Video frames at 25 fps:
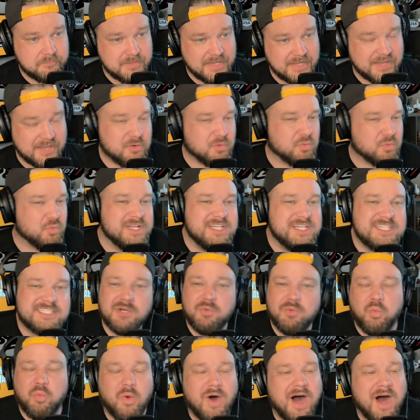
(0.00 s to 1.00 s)
And the
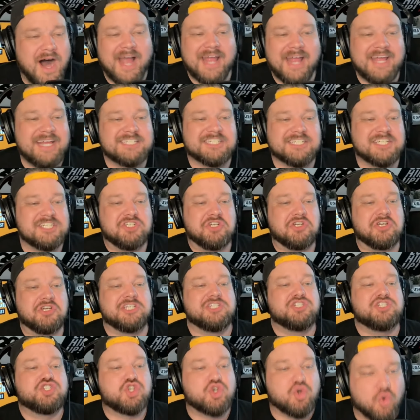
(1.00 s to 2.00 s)
reason why is it to
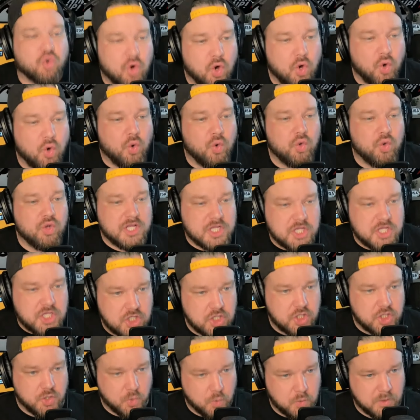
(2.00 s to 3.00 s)
control
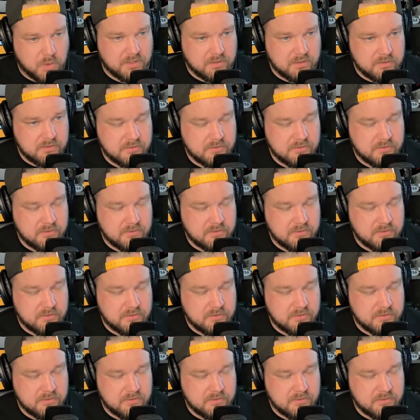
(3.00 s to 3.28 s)
you.